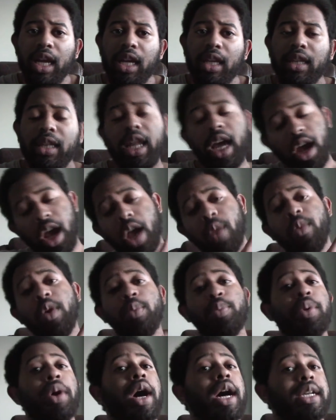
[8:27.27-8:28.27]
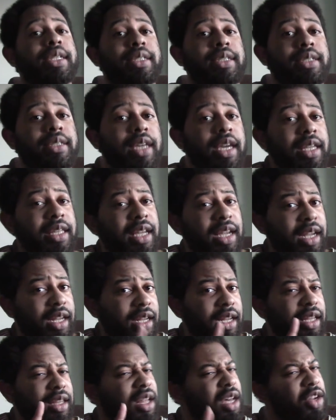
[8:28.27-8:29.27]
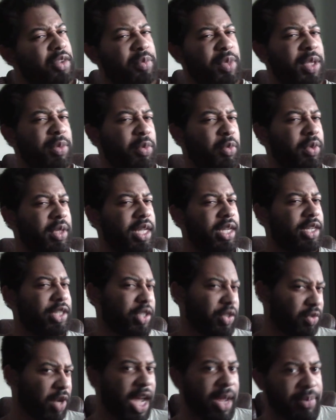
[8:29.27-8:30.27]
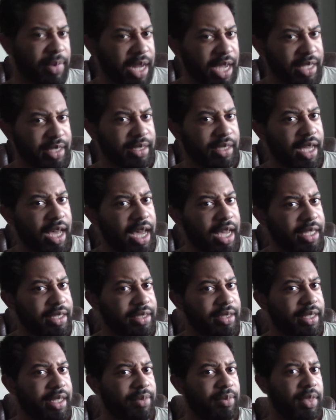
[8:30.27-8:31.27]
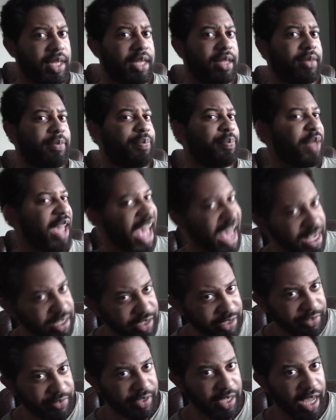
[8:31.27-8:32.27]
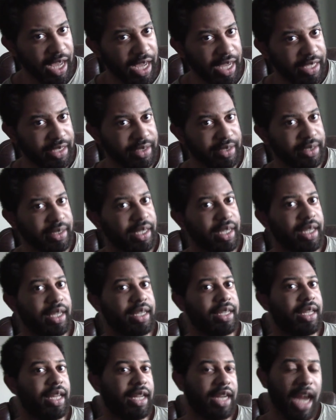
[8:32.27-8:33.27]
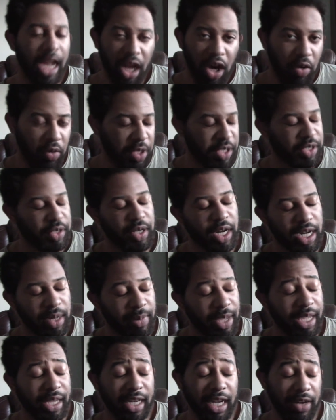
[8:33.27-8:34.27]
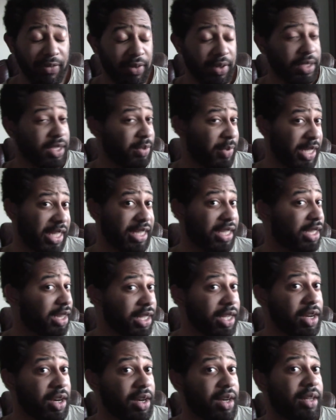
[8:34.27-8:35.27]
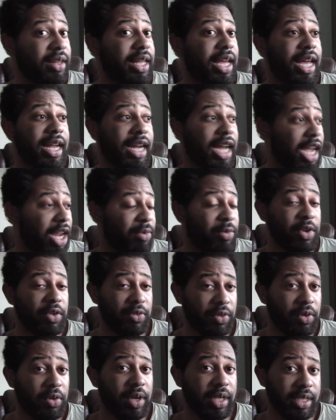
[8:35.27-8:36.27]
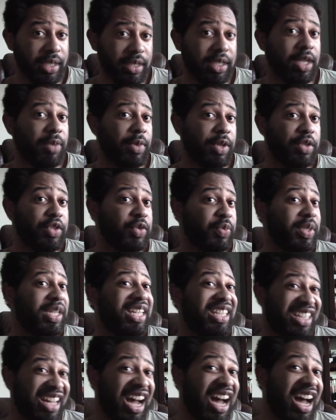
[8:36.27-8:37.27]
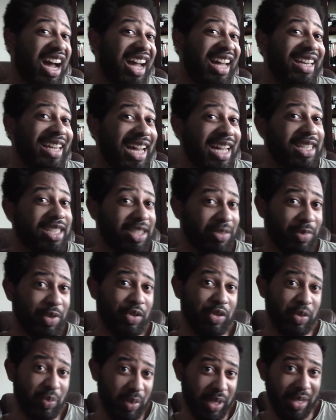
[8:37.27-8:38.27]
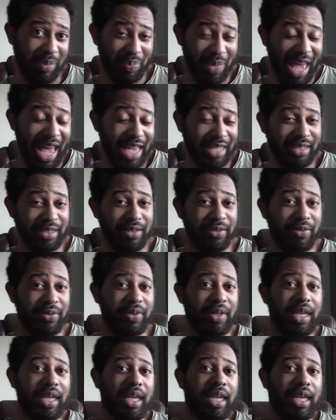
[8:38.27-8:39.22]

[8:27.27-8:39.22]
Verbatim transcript: now i will pause to say that a lot of people when they describe nice guys they mean passive guys and i always try to make an effort to make it clear that i am referring to someone who's being kind not someone who's being passive